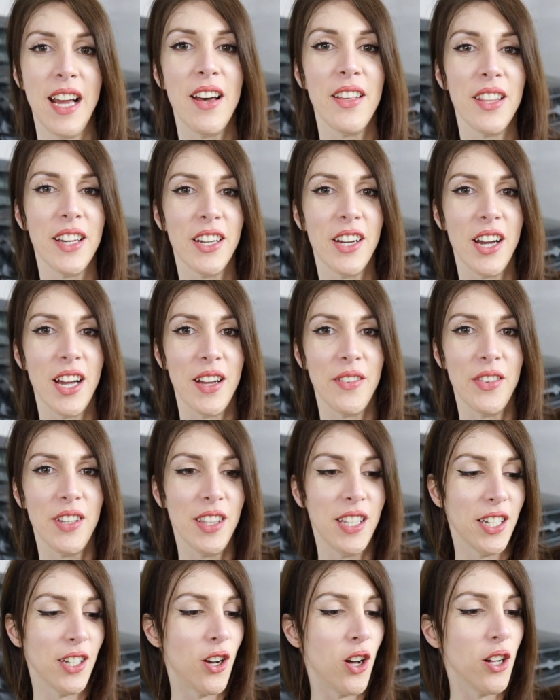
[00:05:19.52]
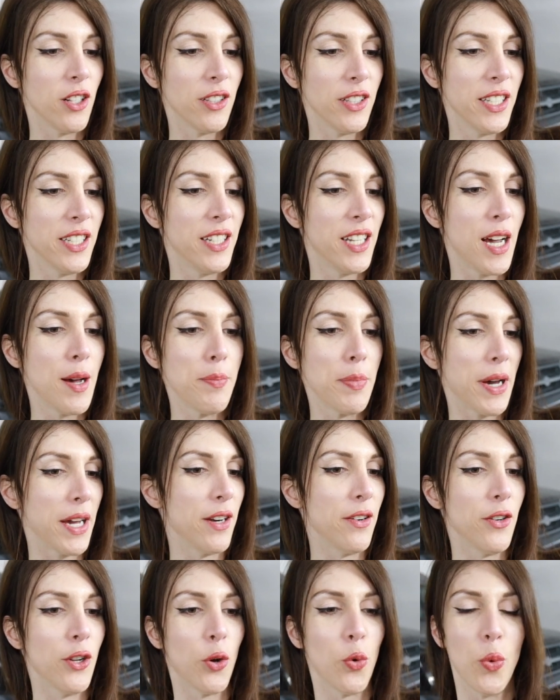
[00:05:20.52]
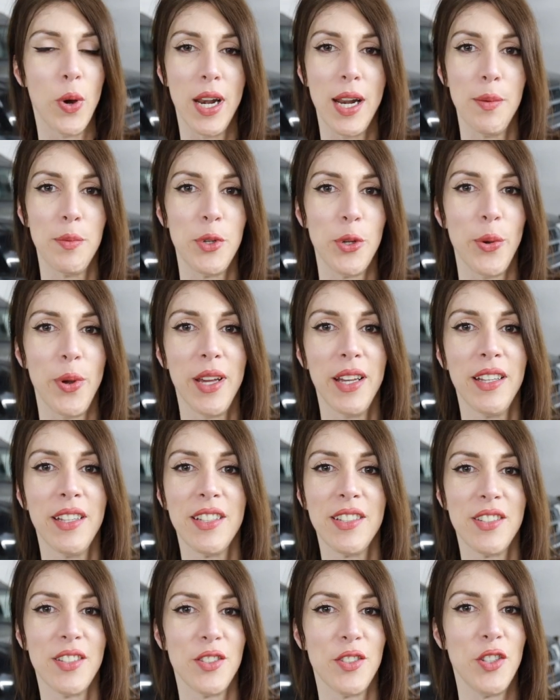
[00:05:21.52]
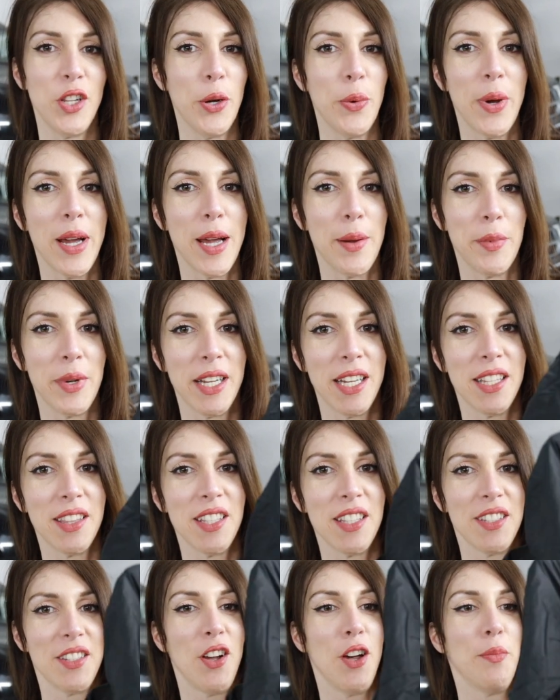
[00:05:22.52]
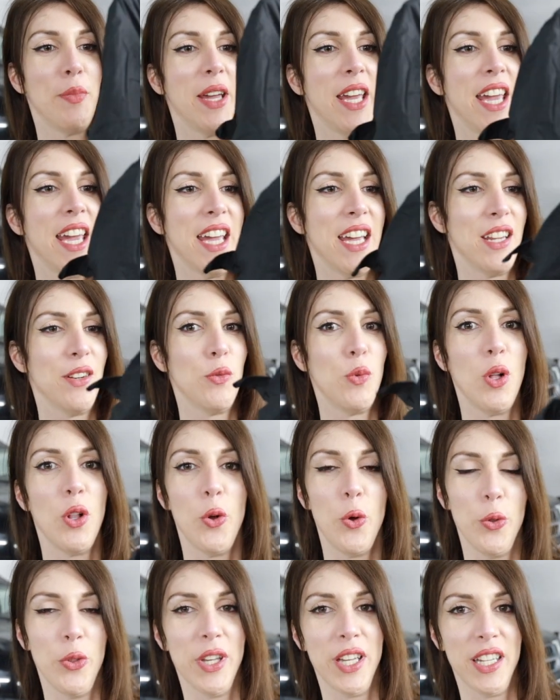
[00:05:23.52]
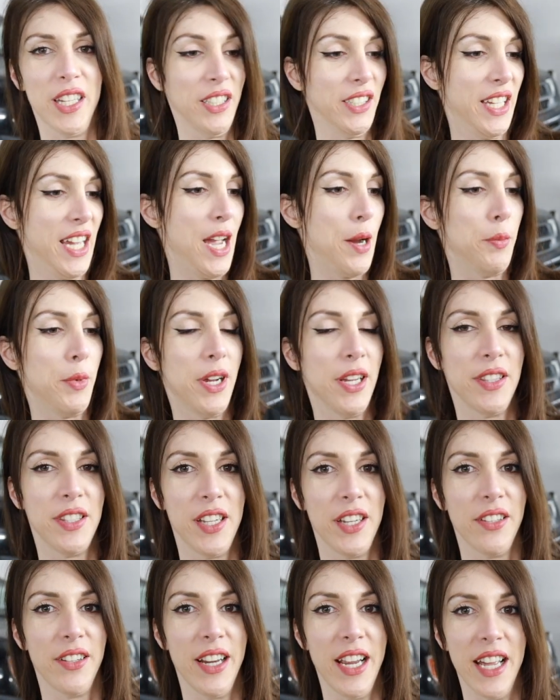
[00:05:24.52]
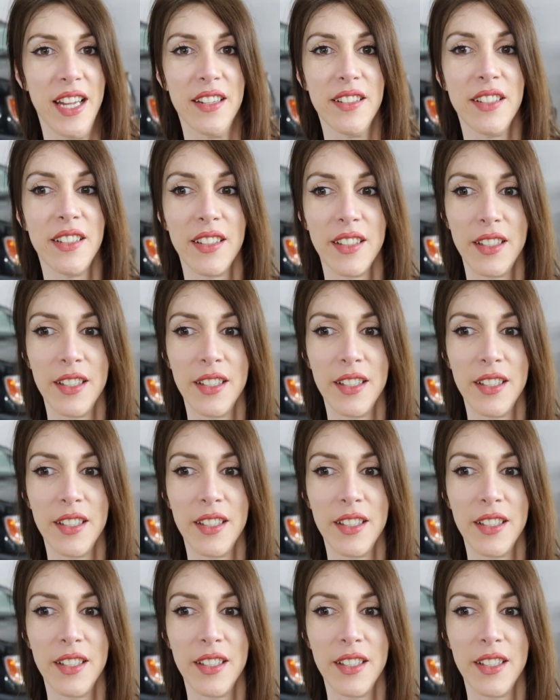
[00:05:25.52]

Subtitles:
now that I got everything all cleaned up, I don't know what I'm doing because there's no way I'm going to get this on my hand while holding a camera in the other hand.